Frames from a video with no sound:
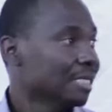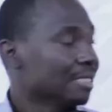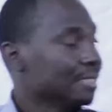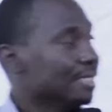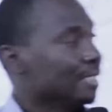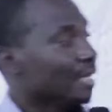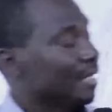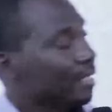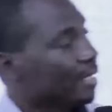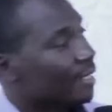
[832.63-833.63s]
Then
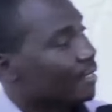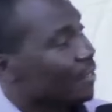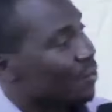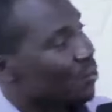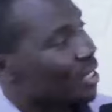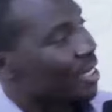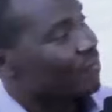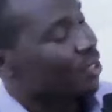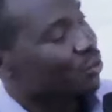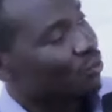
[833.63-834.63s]
I was wondering
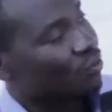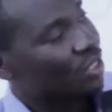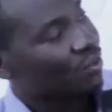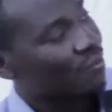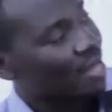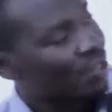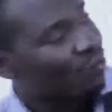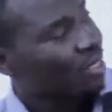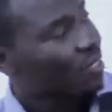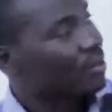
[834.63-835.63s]
if I should continue that
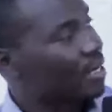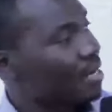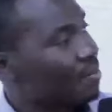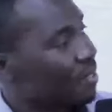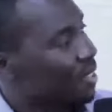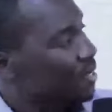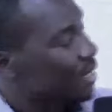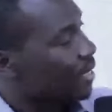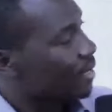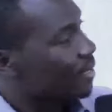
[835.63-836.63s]
way or come this
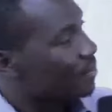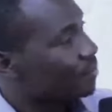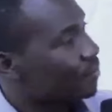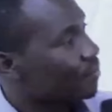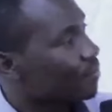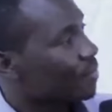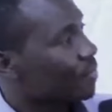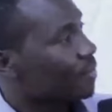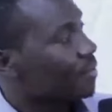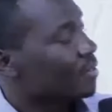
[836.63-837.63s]
side.
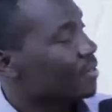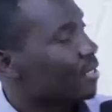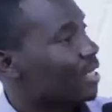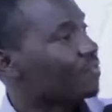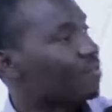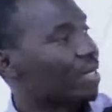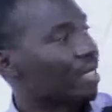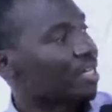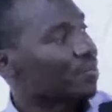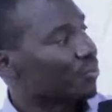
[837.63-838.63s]
So I left him and I
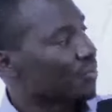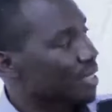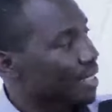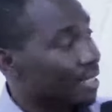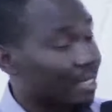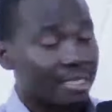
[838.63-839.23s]
just proceeded.